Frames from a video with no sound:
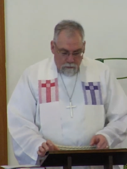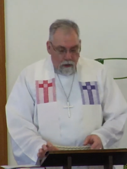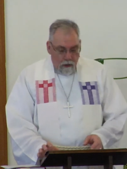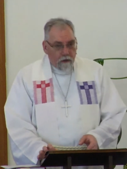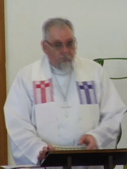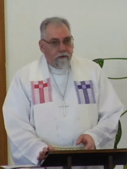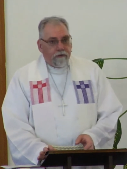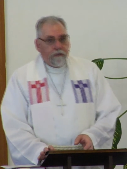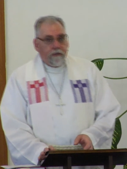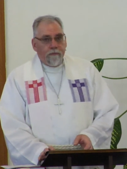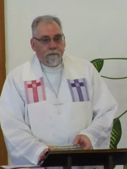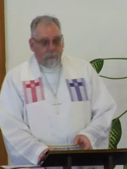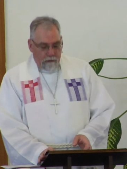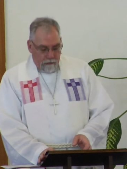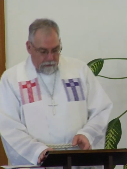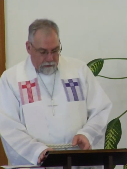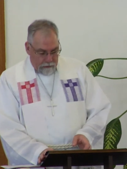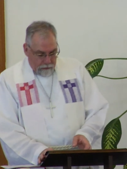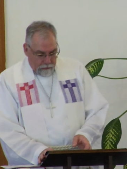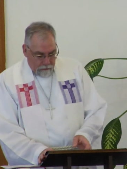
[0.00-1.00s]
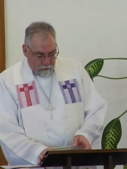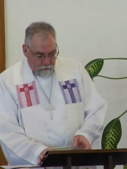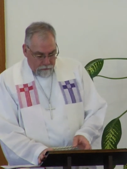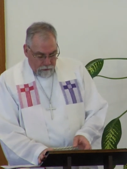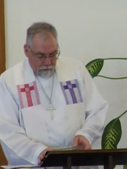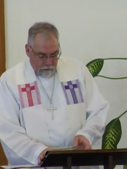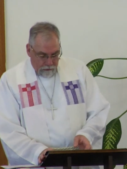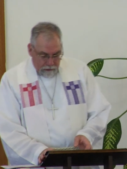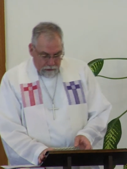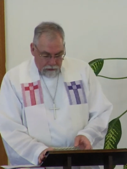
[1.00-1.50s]
We are simply
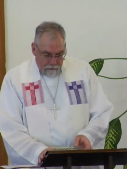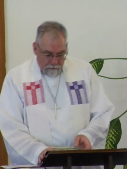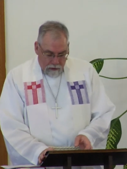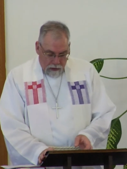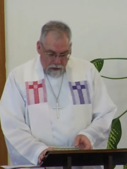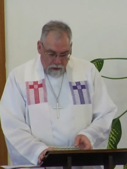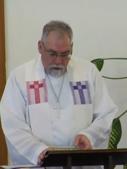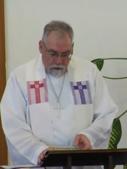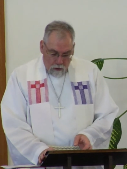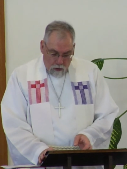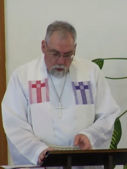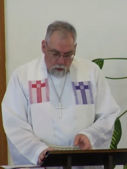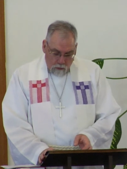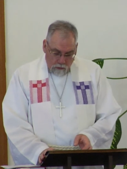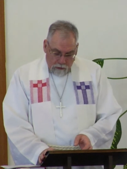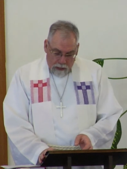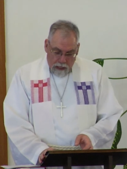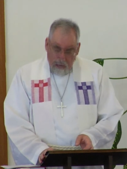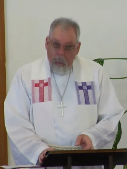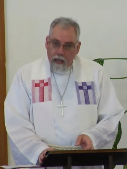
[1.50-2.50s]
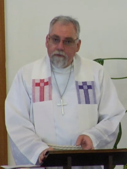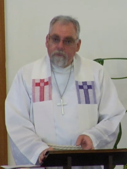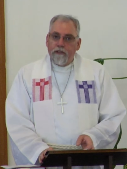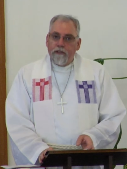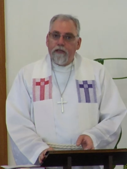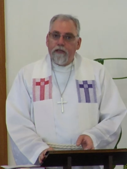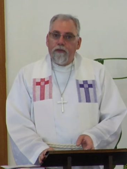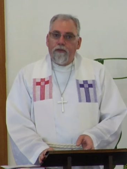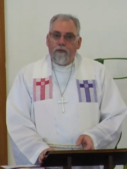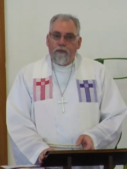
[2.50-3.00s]
to live our own
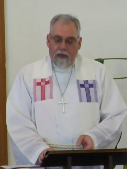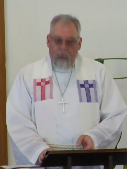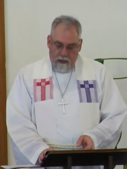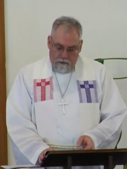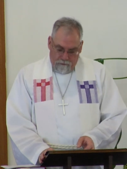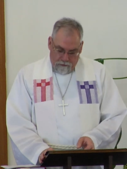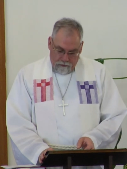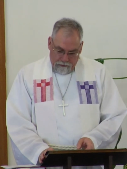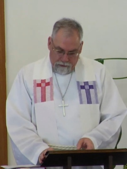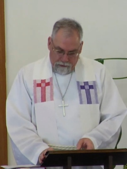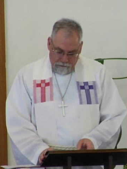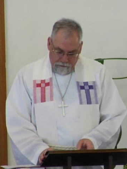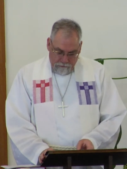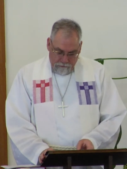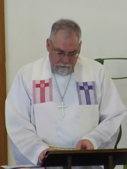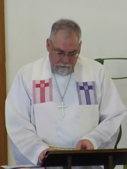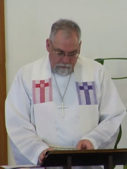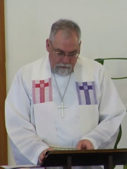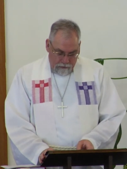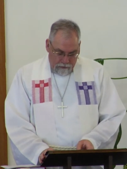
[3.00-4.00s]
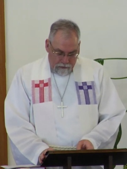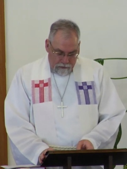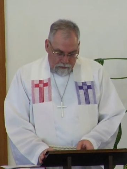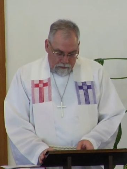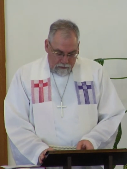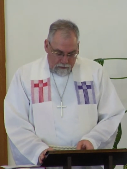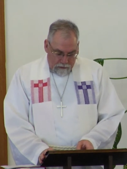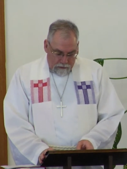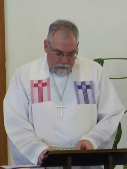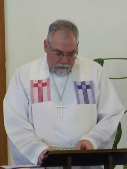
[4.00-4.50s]
lives in thankfulness.
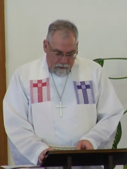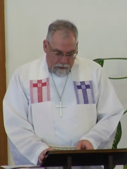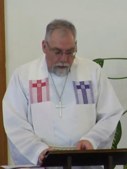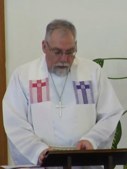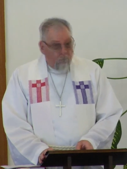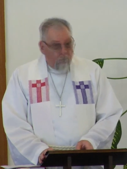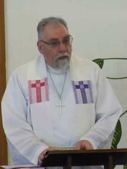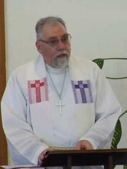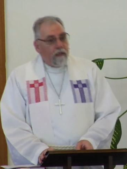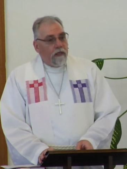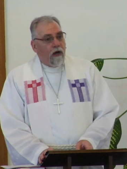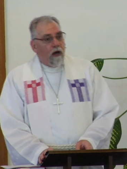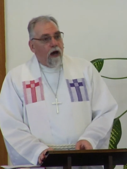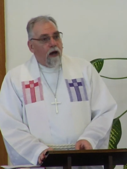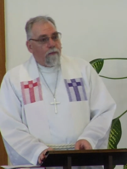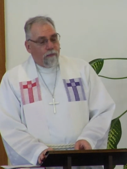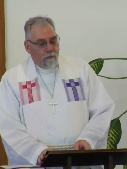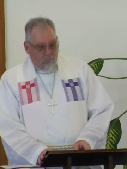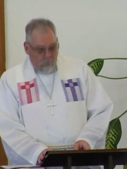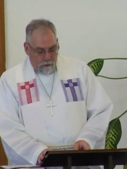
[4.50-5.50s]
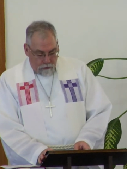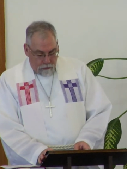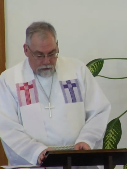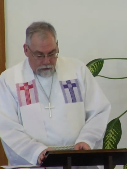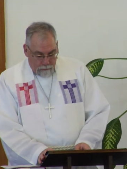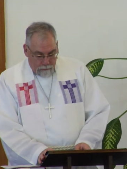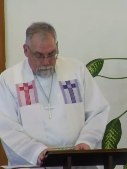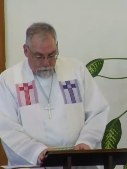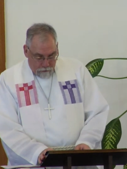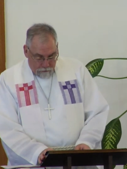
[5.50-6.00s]
And when the
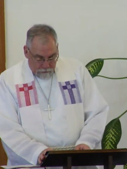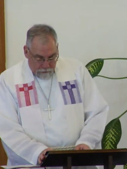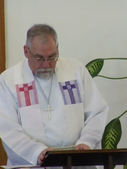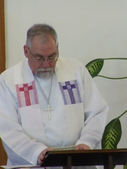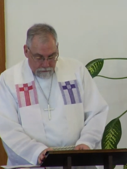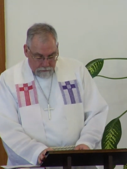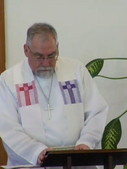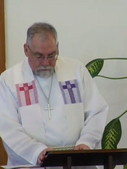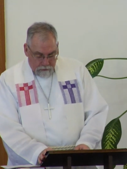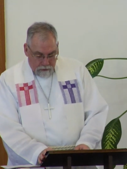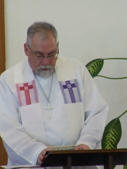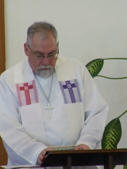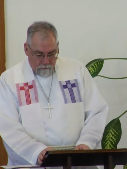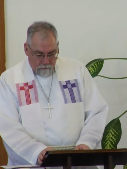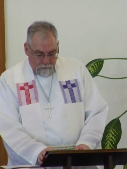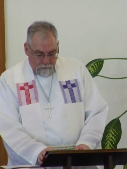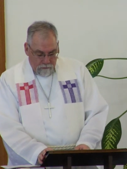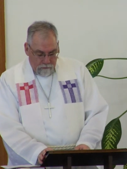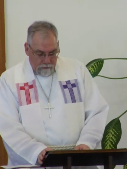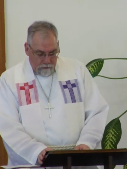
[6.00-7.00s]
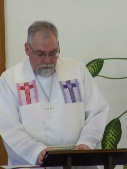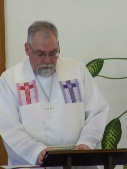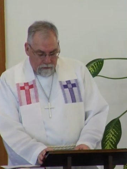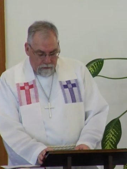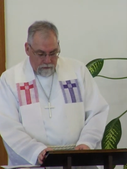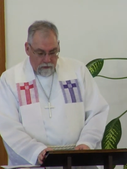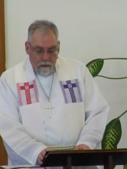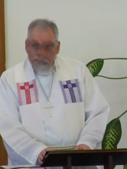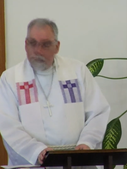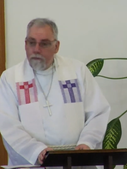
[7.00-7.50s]
opportunity presents itself,
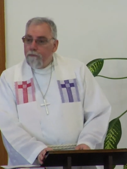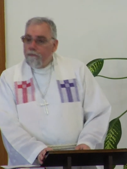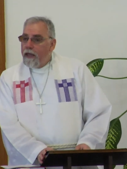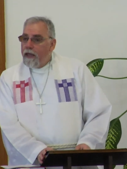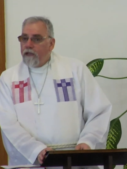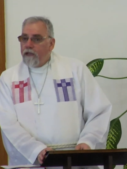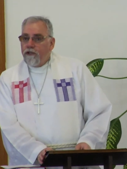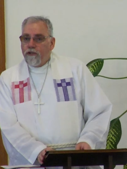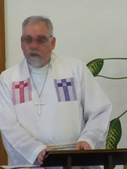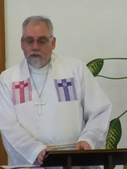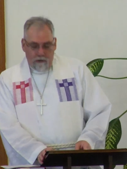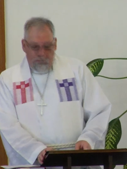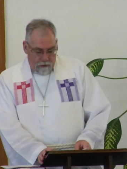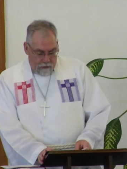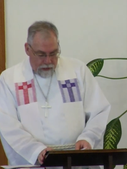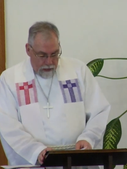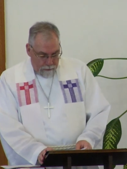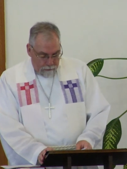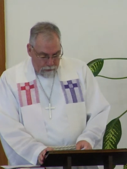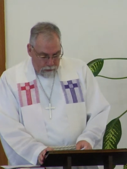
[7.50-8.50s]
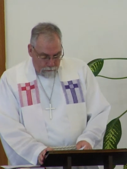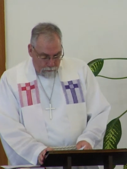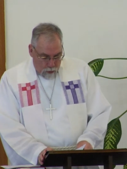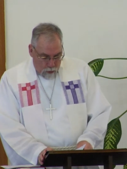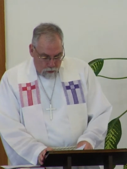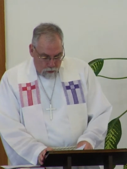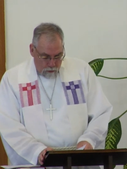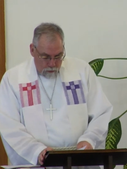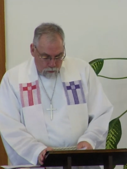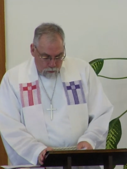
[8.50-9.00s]
mention to them in
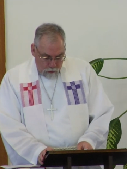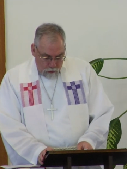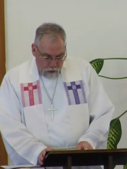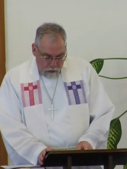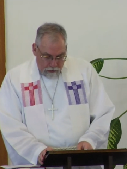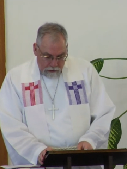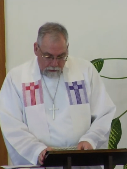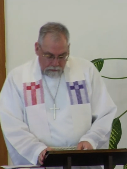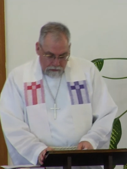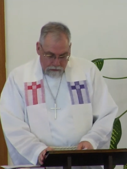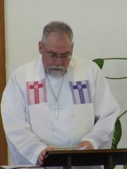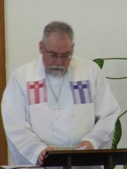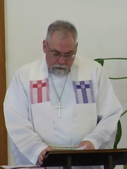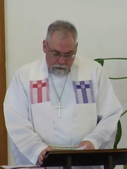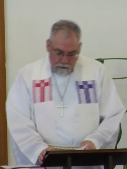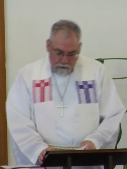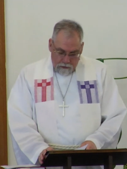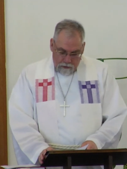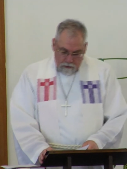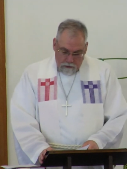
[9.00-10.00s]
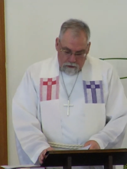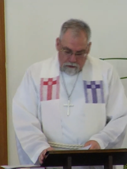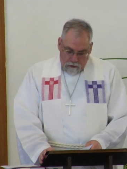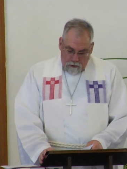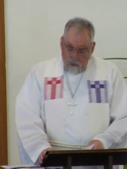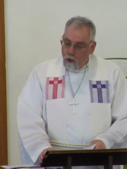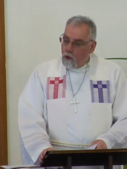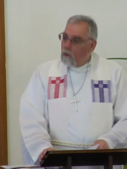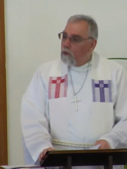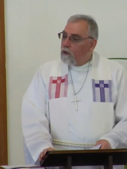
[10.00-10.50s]
both word and deed
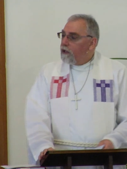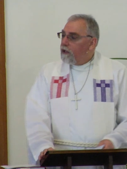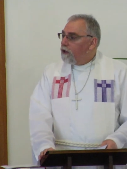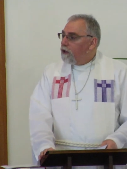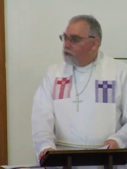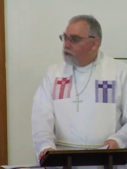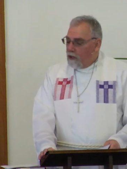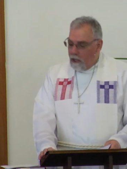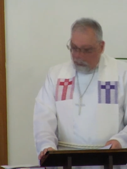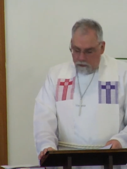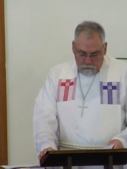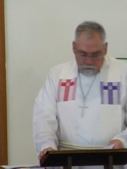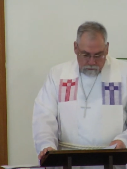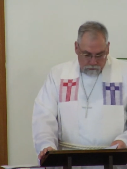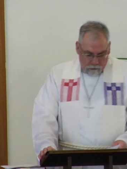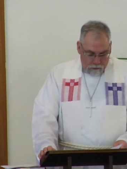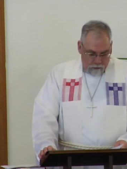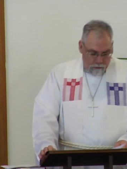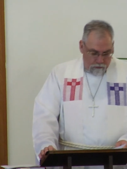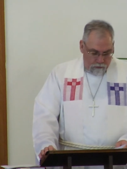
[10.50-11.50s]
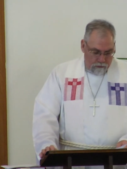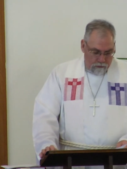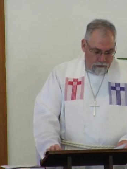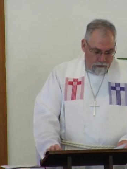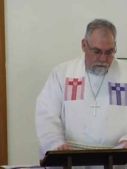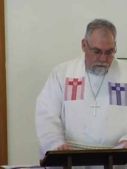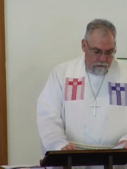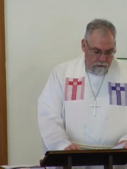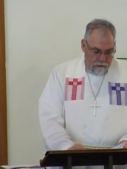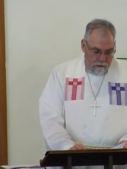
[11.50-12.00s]
who we are thankful
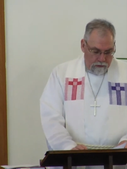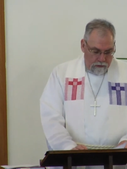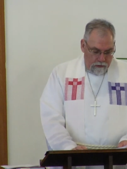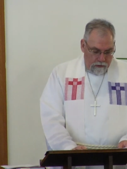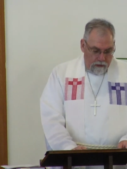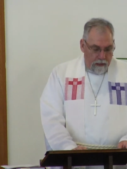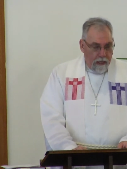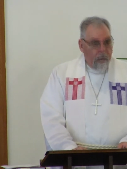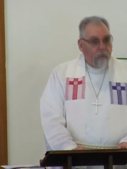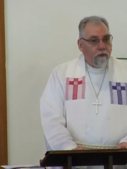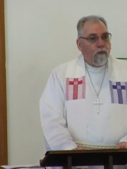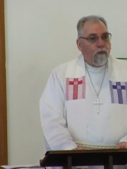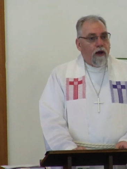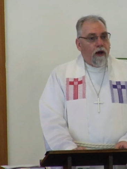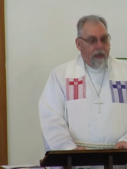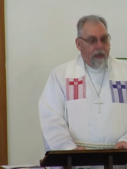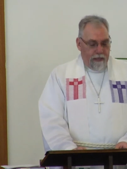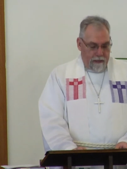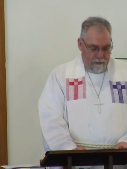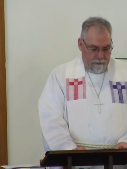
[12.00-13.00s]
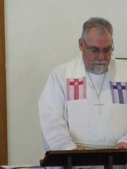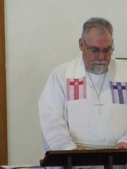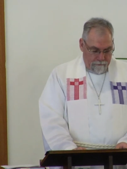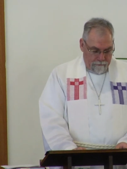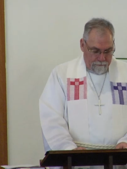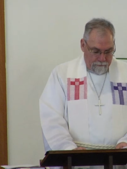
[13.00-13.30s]
to and why.